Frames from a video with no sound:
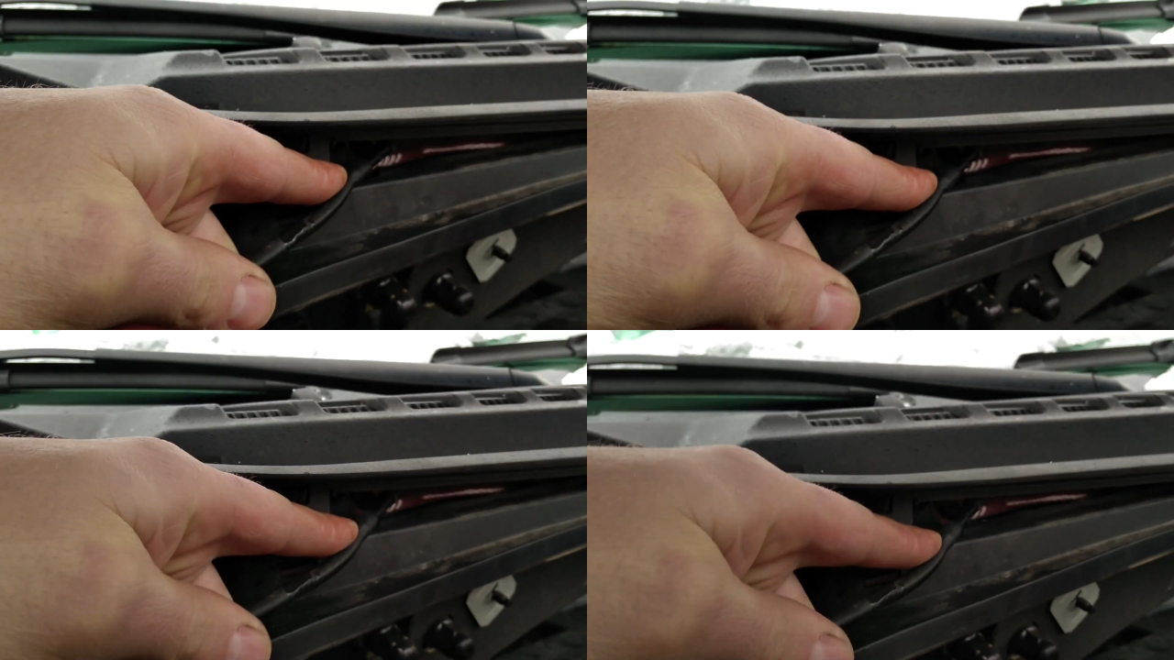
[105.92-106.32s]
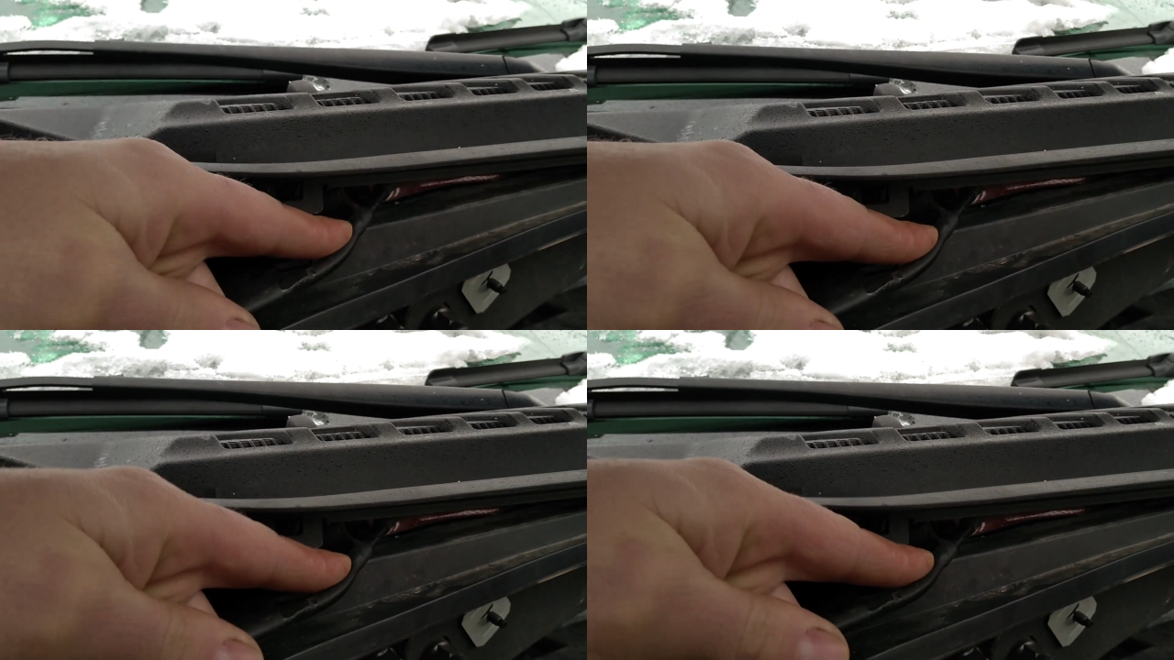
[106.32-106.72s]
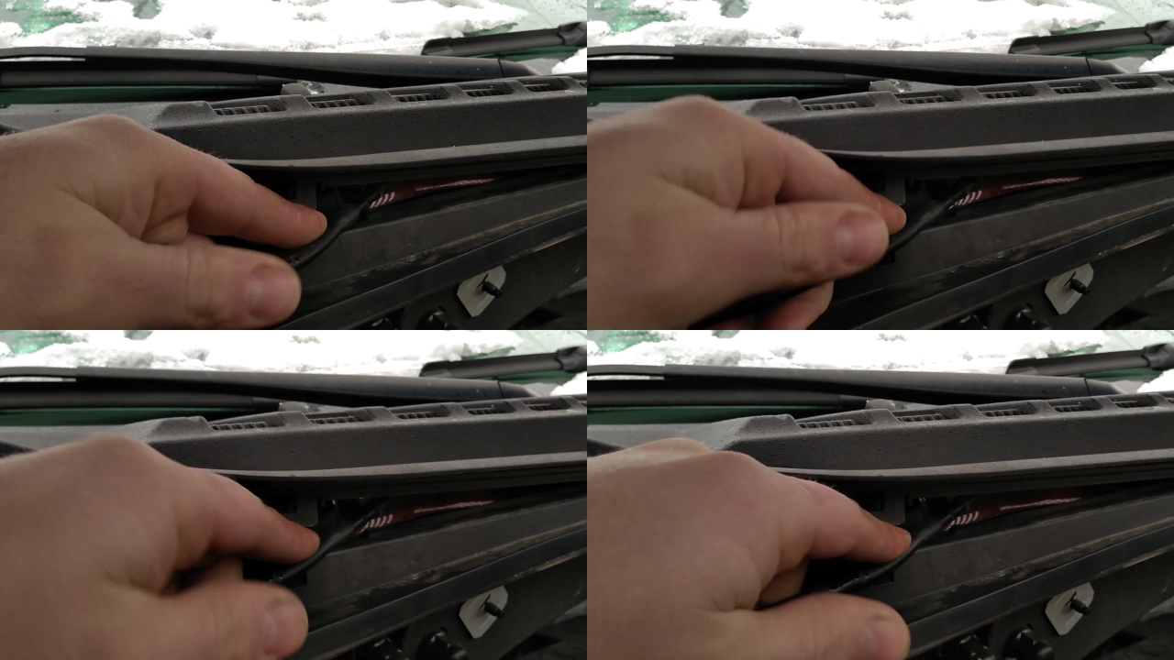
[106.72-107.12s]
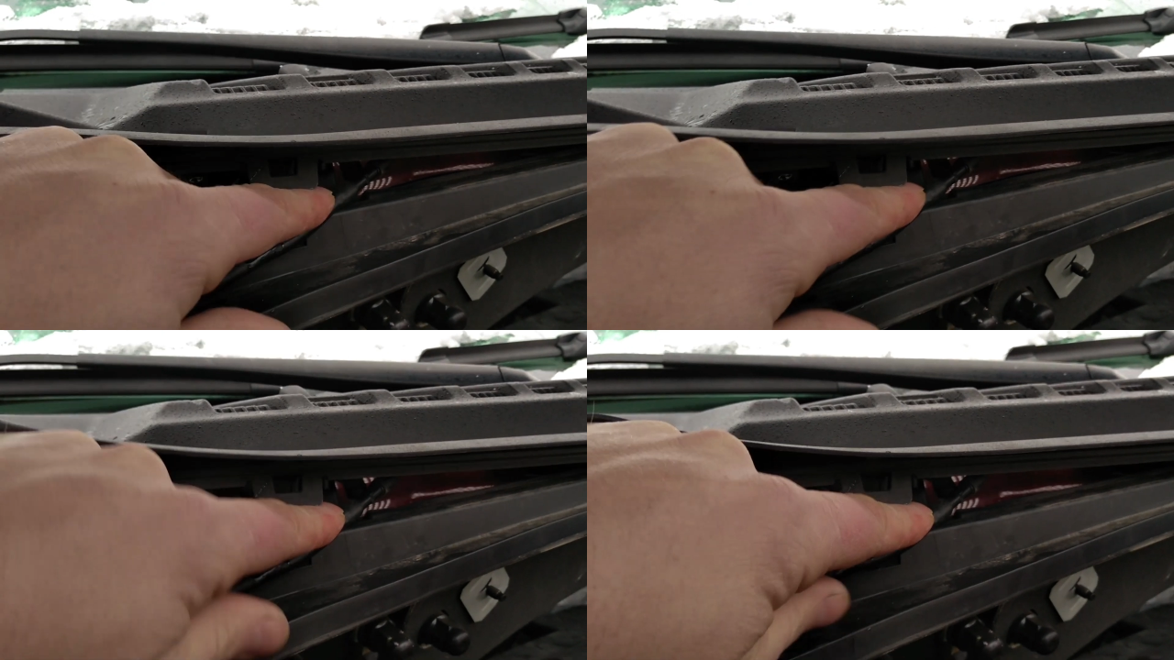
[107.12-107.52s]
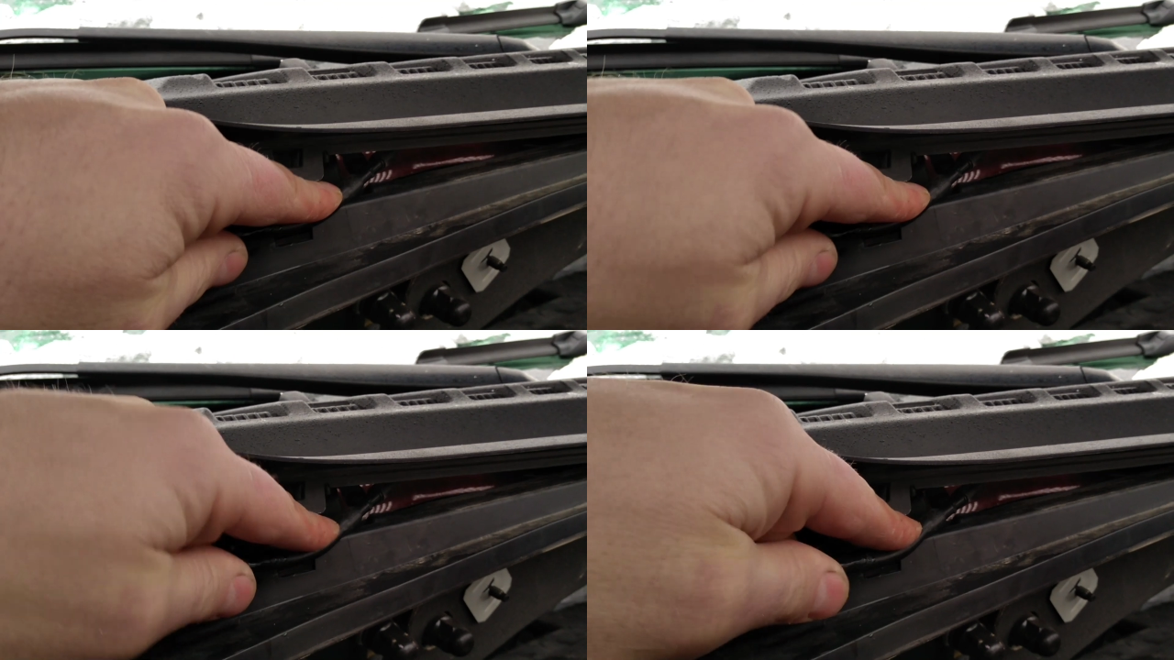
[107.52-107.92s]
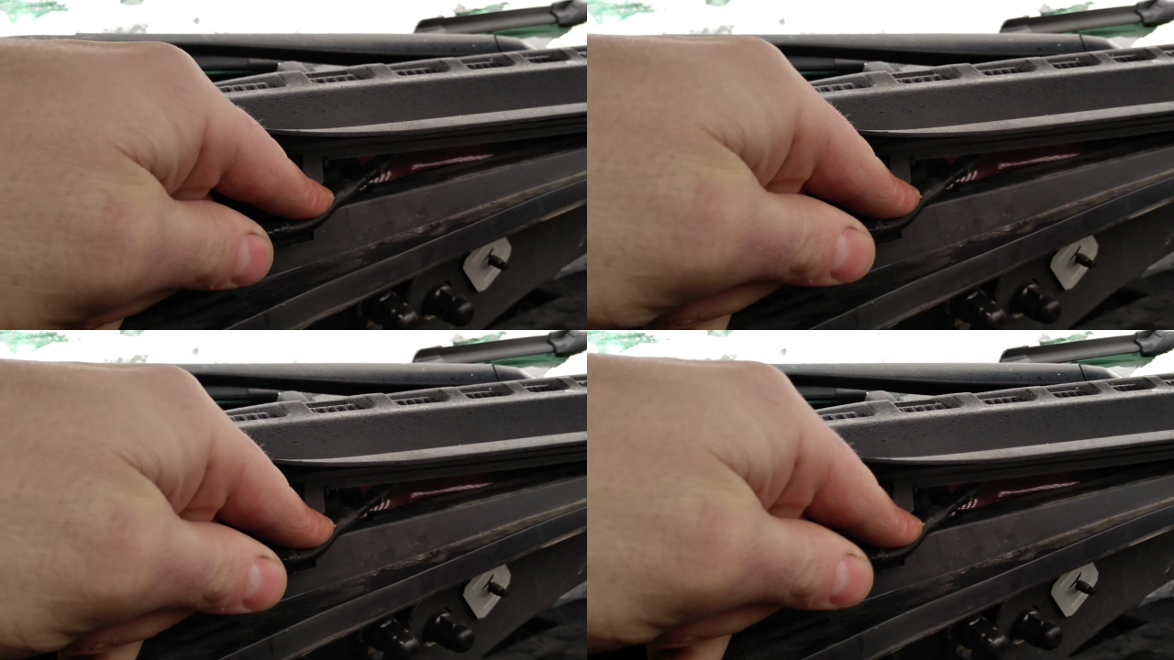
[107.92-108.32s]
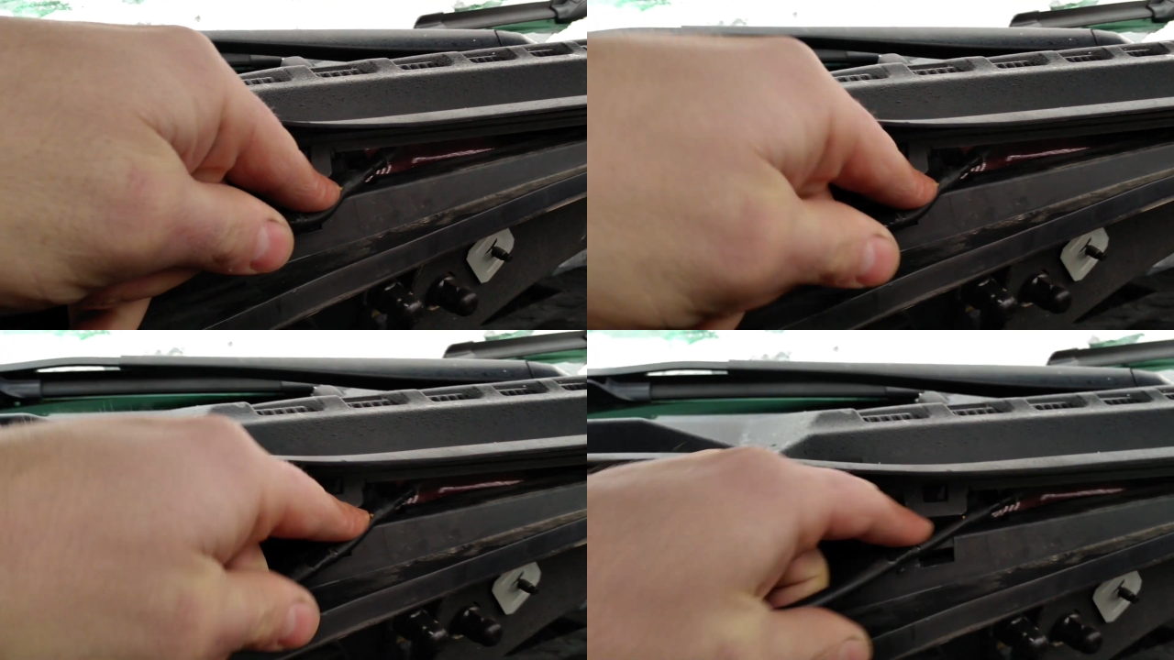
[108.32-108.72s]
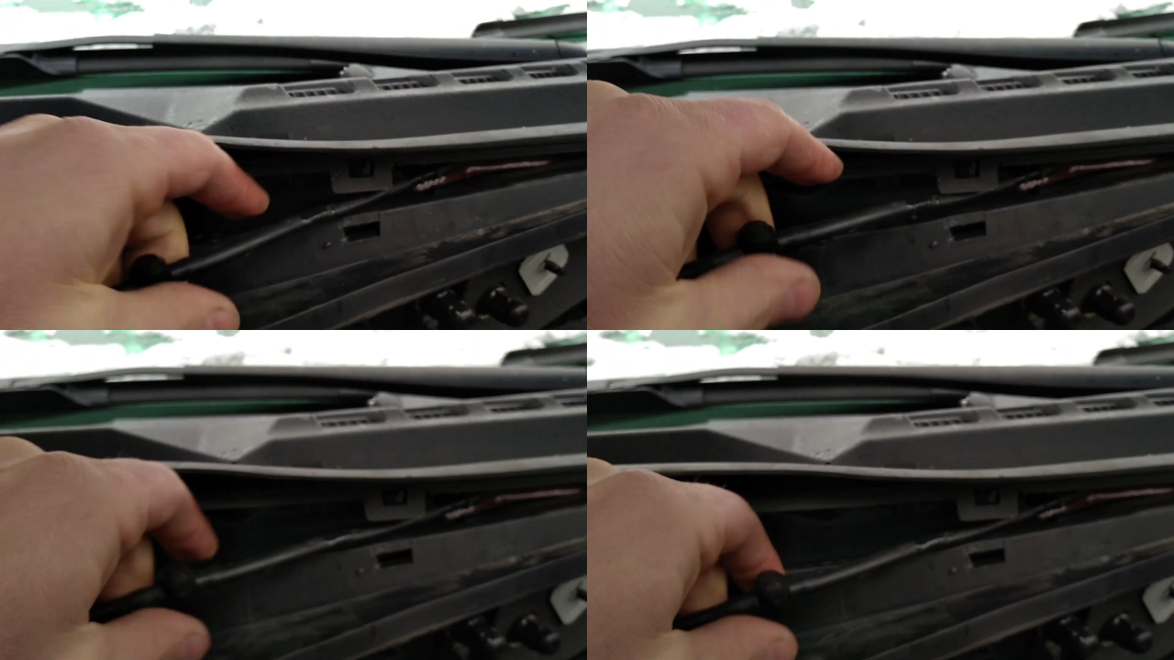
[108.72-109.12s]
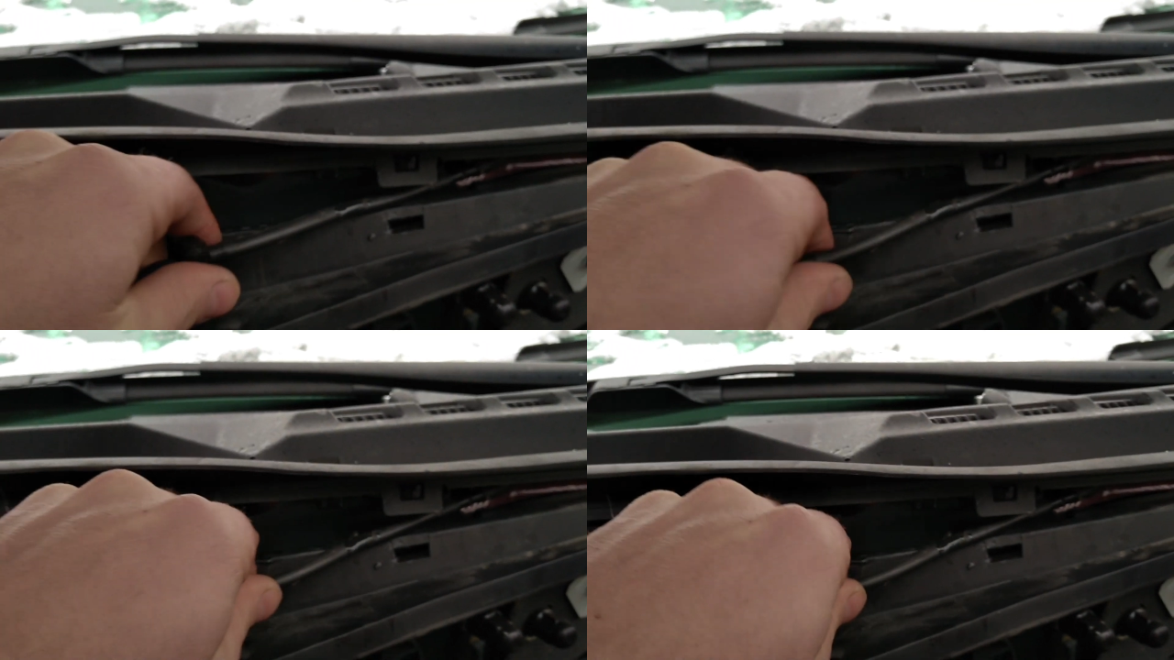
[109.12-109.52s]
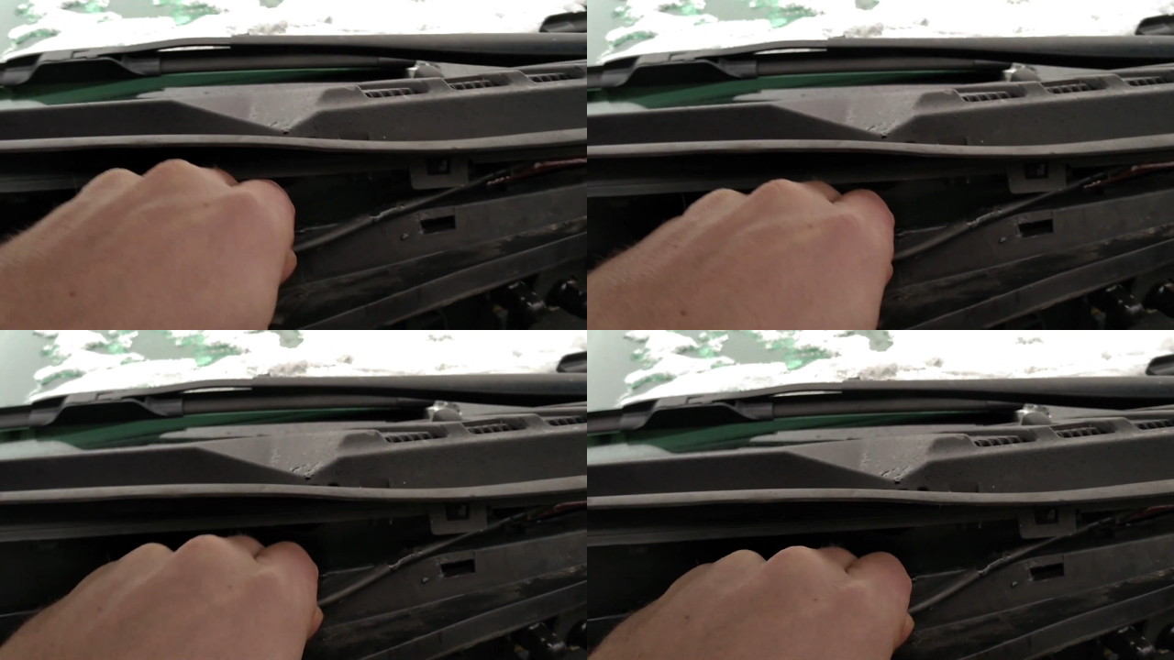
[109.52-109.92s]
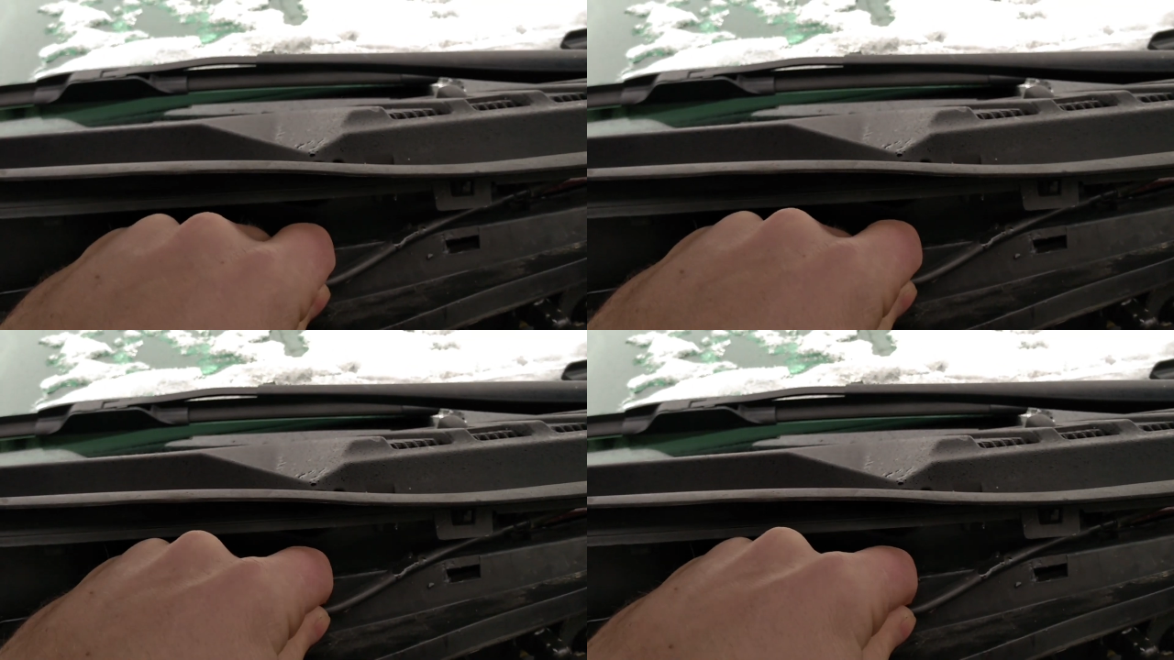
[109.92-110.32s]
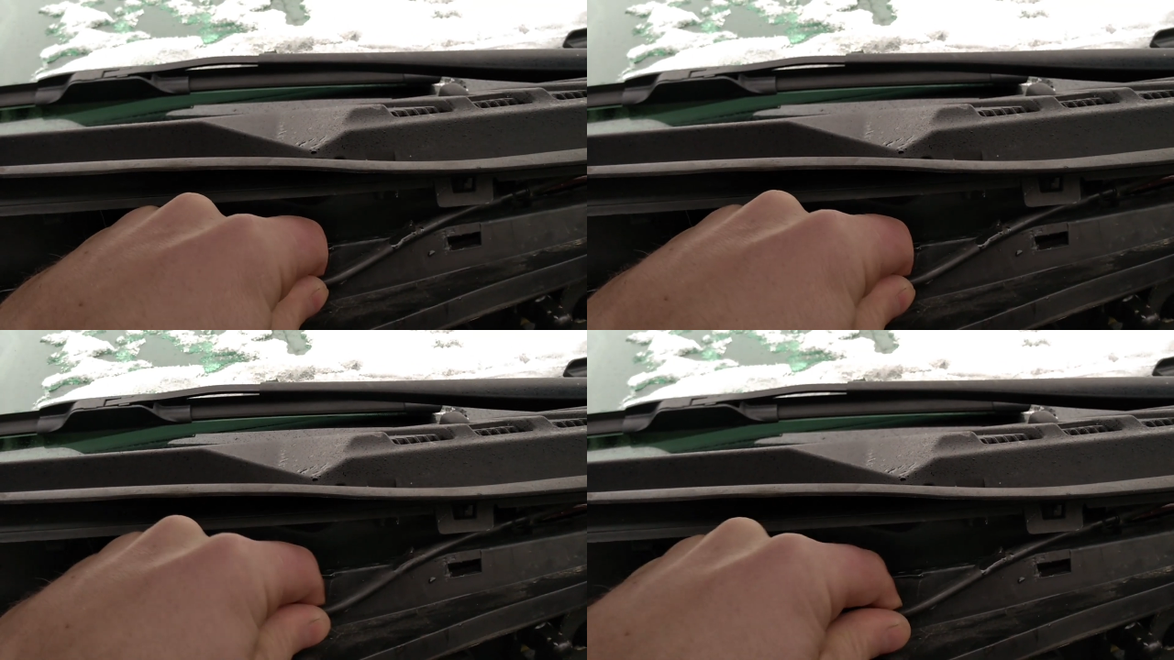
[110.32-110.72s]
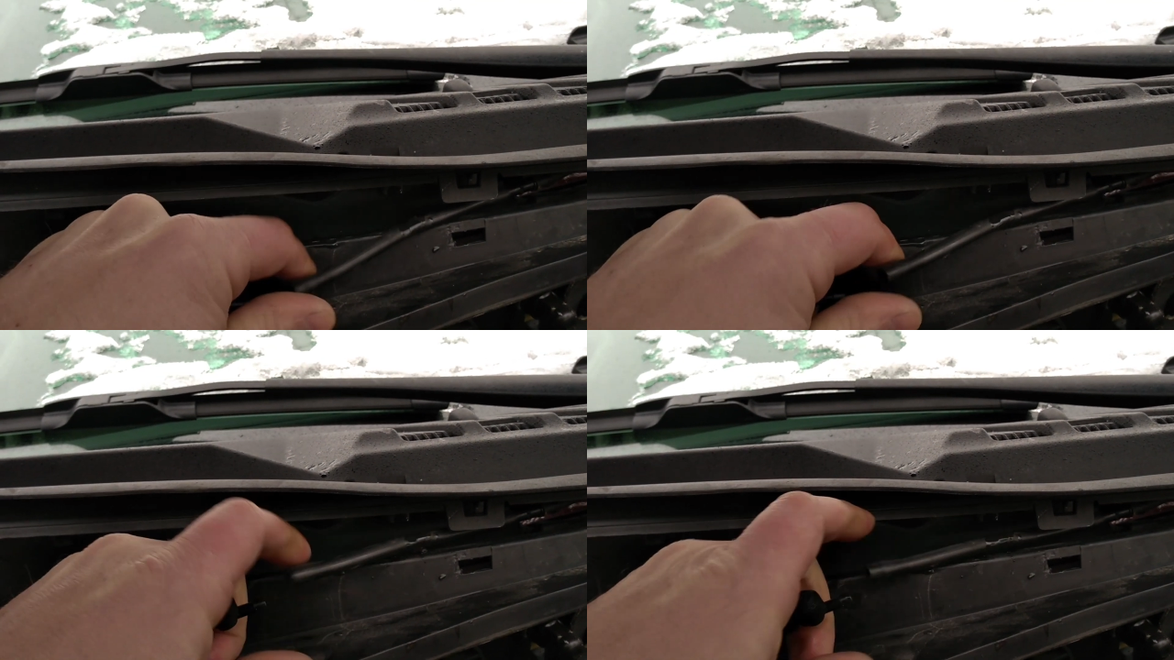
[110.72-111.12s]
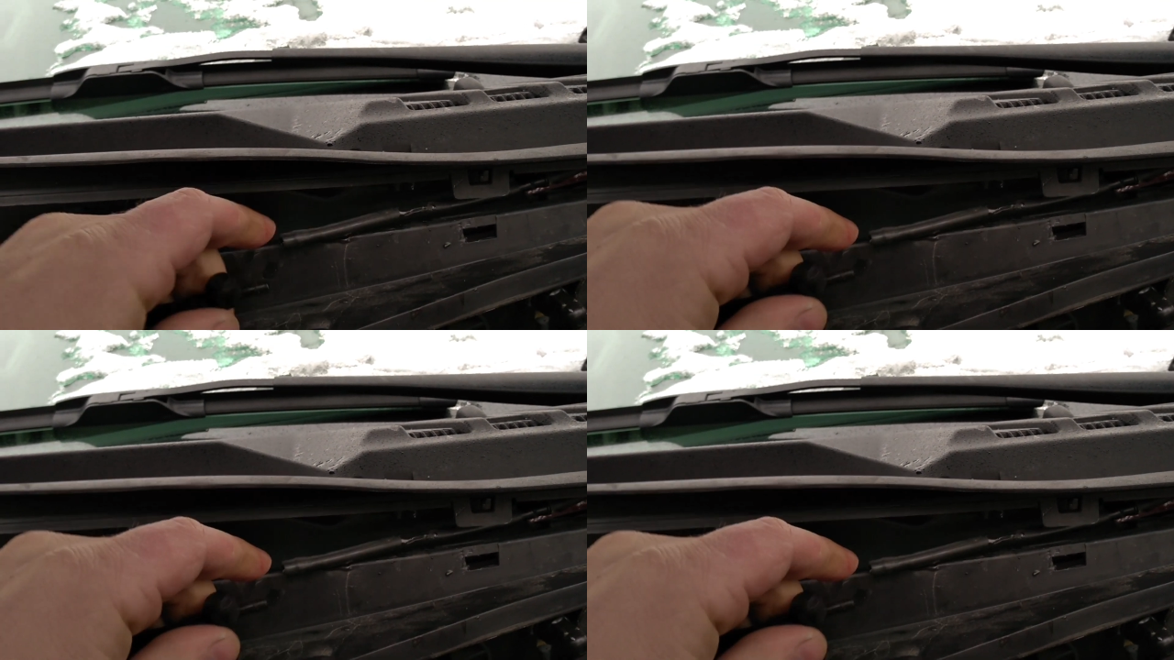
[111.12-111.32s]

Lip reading: [unreadable: no face in view]